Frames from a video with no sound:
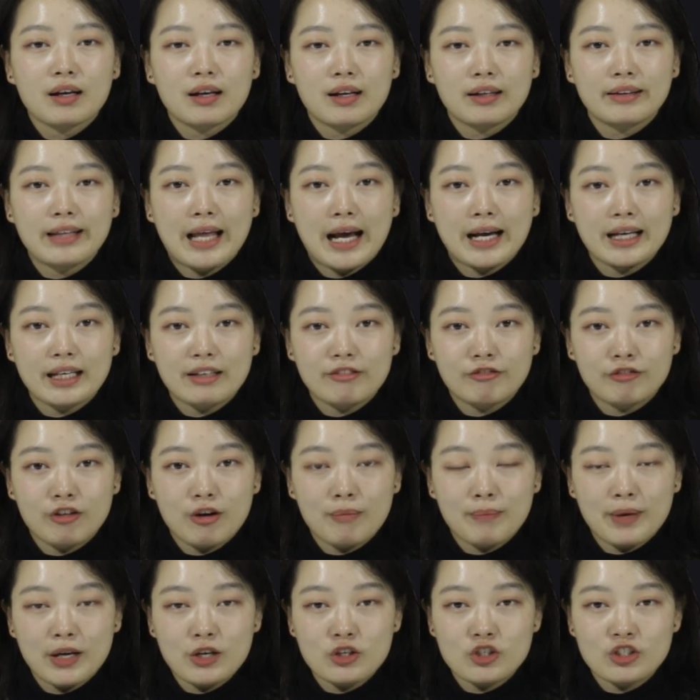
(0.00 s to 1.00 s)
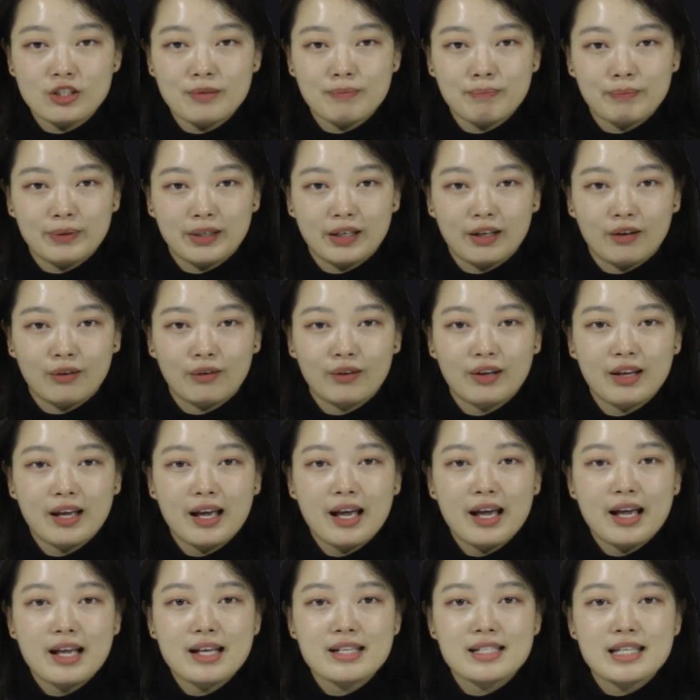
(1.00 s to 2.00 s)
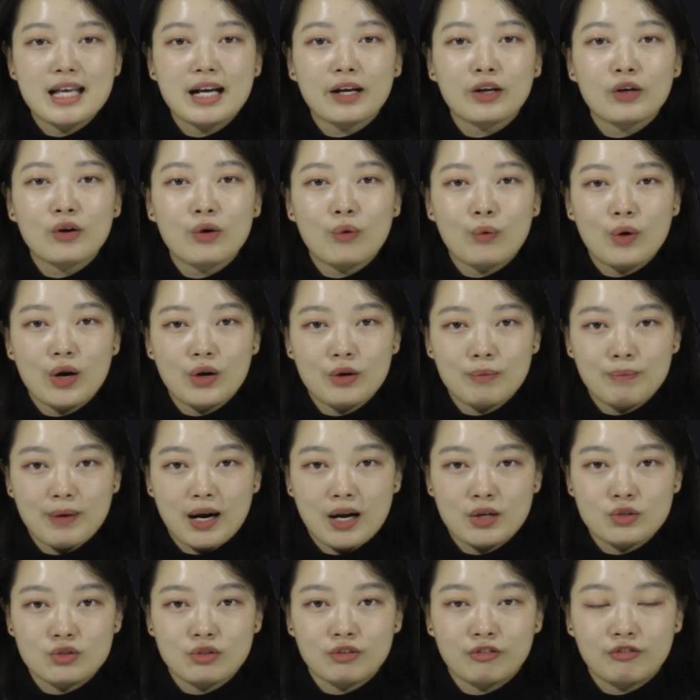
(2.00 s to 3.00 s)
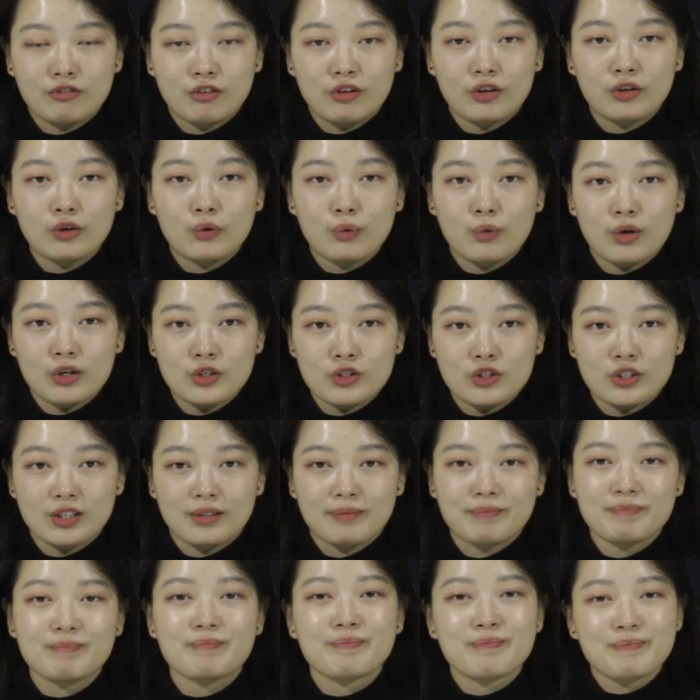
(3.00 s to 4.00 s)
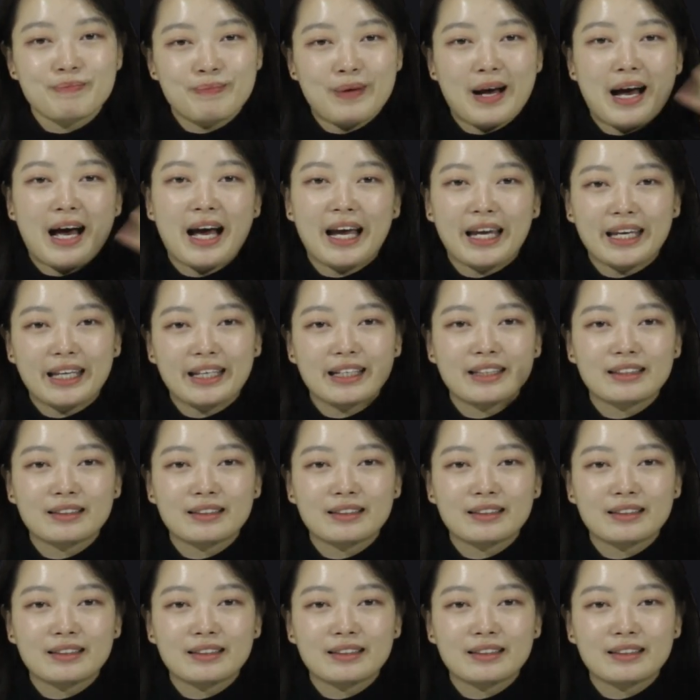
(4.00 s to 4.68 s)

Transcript: contact information below. Thank you very much for your watching. Bye.